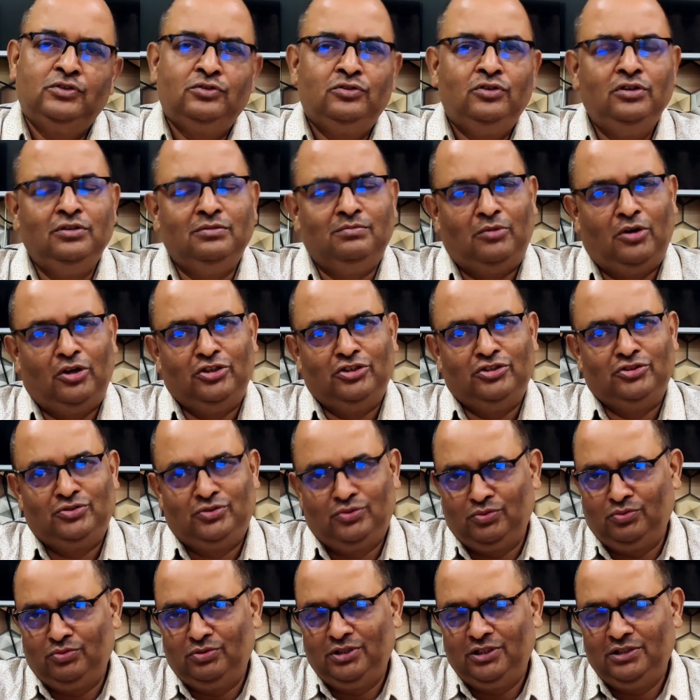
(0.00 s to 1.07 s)
Good morning
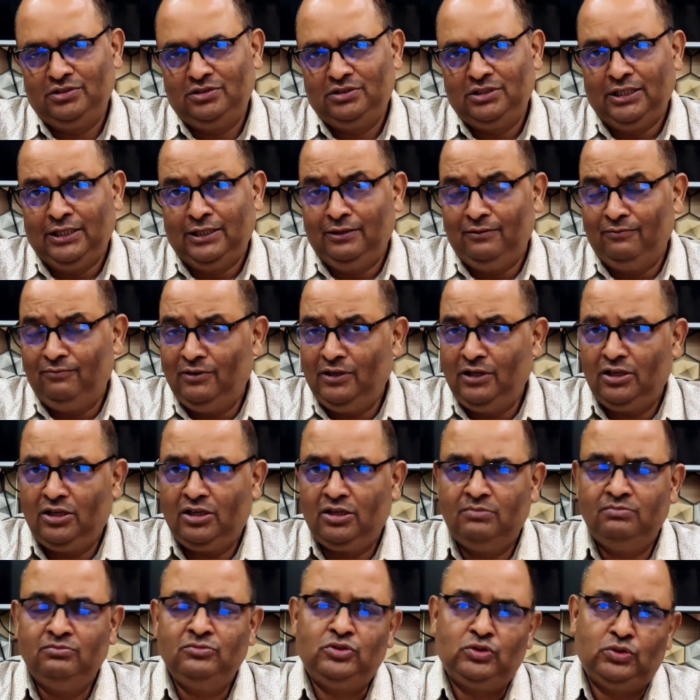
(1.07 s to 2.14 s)
students,
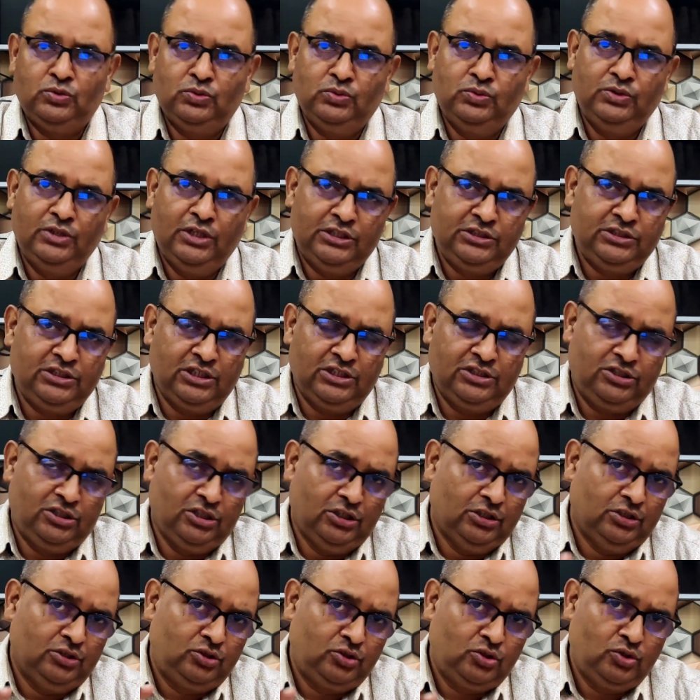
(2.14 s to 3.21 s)
welcome to
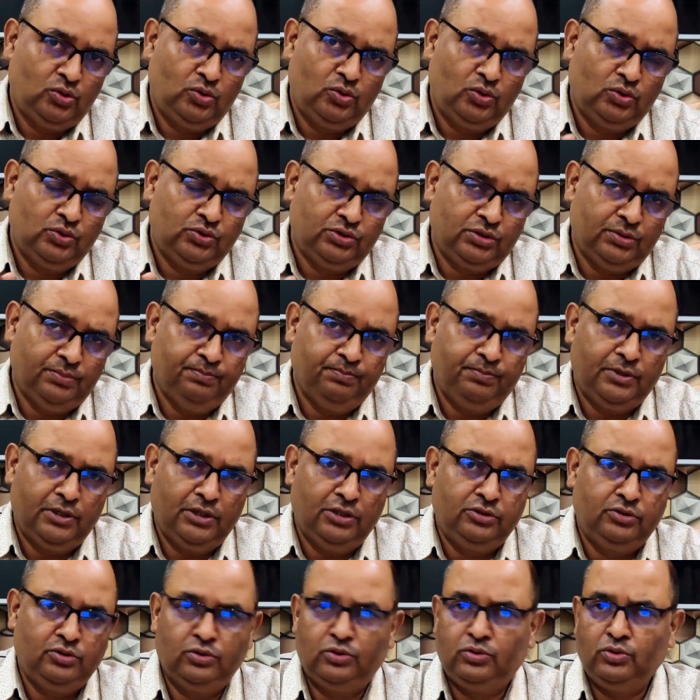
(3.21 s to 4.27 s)
SST So
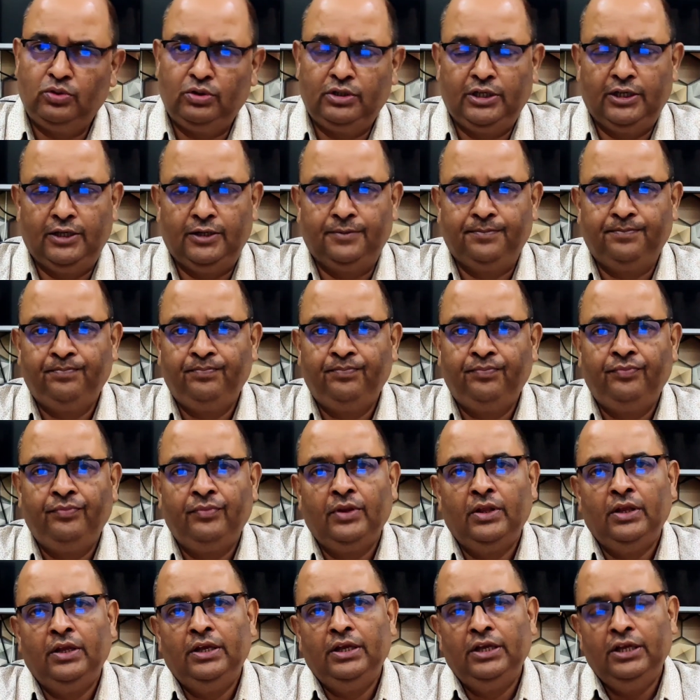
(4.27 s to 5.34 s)
Simple tutorial.
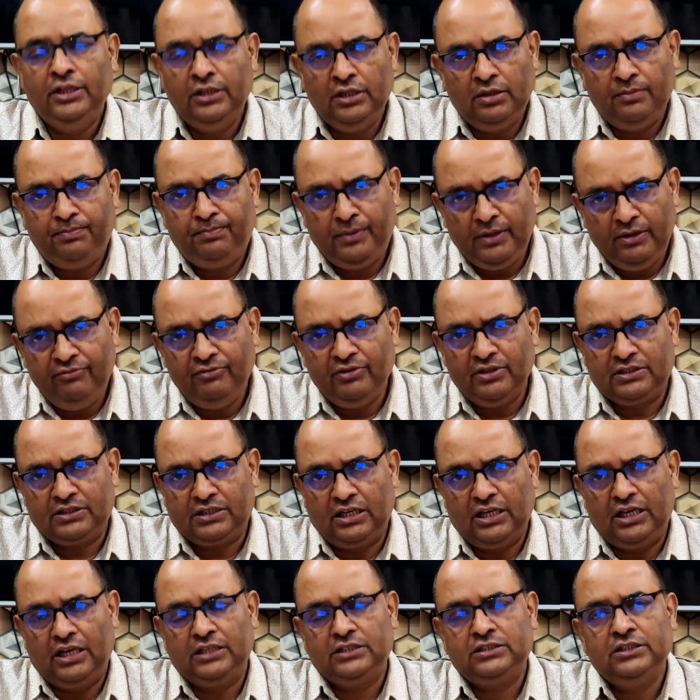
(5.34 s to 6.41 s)
In the previous
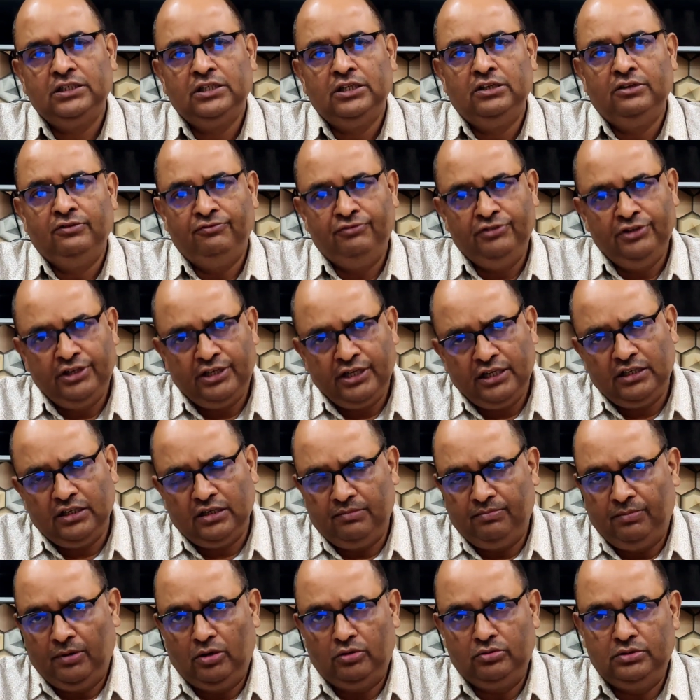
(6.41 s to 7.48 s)
class, we read
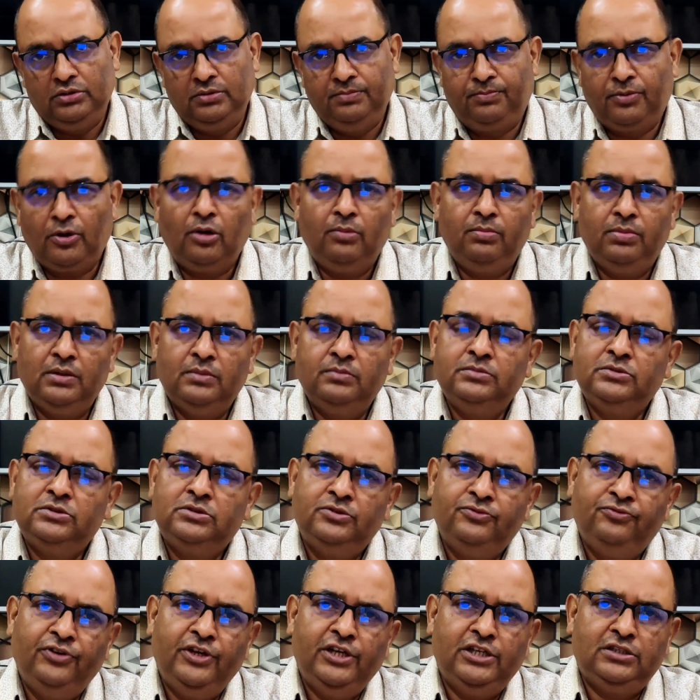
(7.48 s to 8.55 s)
about the problems
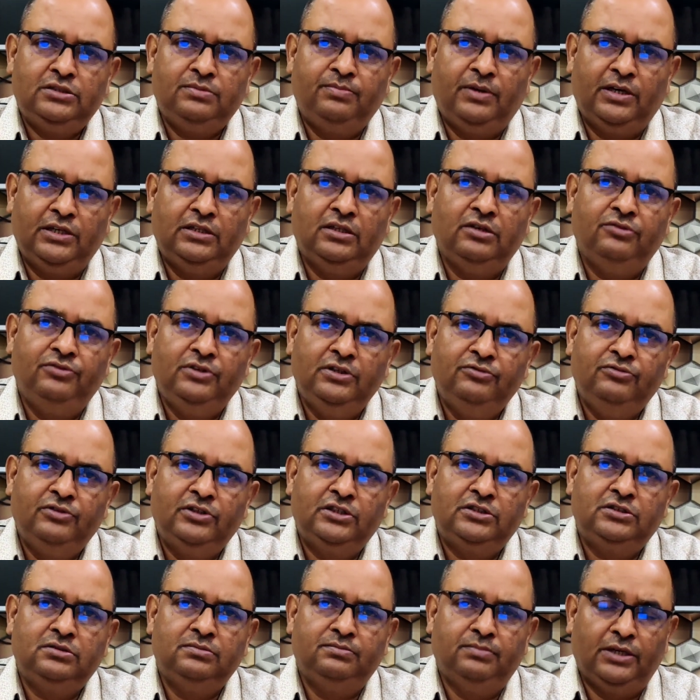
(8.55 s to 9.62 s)
faced by the
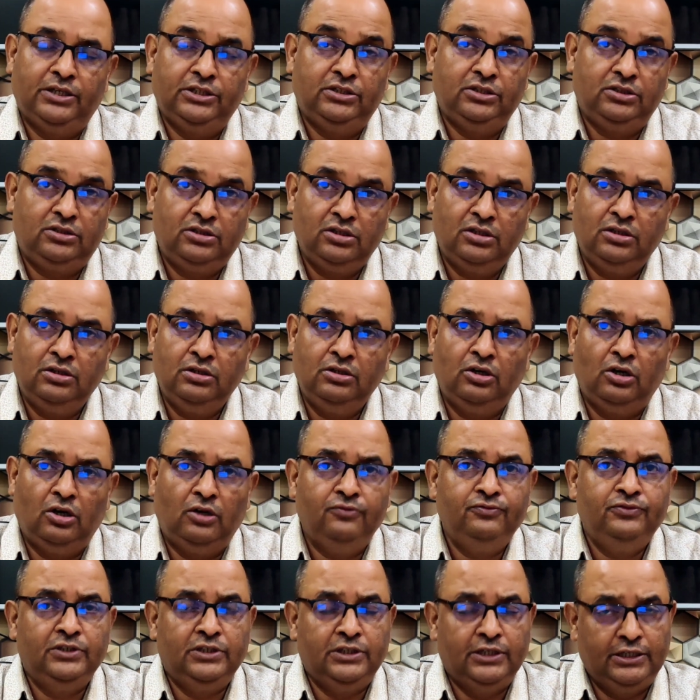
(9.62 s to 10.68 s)
weavers by the turn
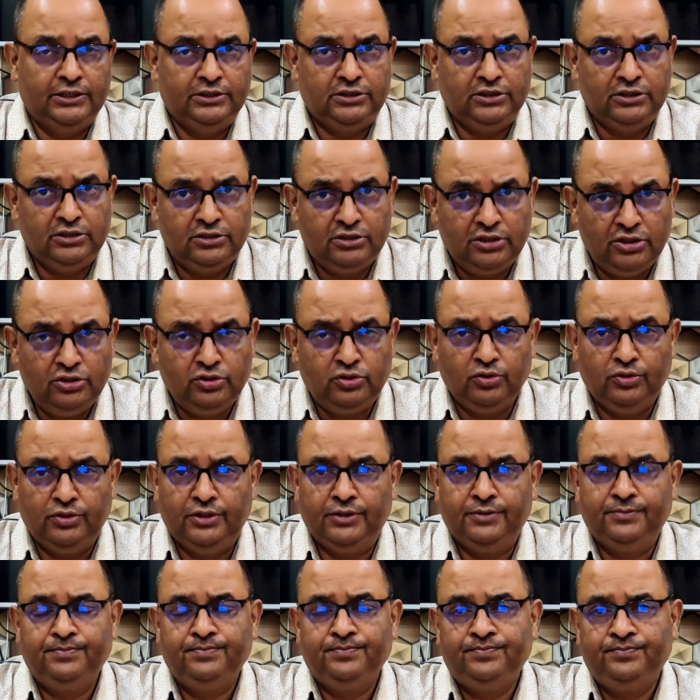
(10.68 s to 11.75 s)
of the 19th
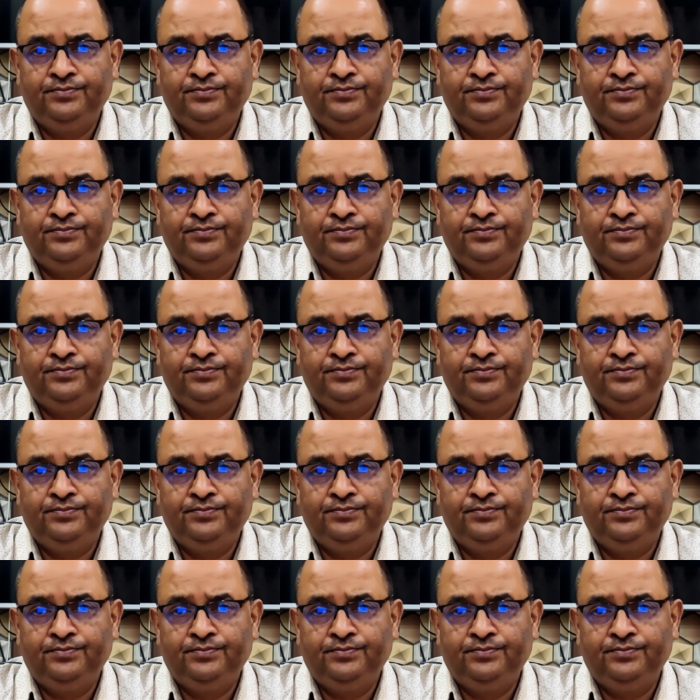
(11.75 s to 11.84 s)
century.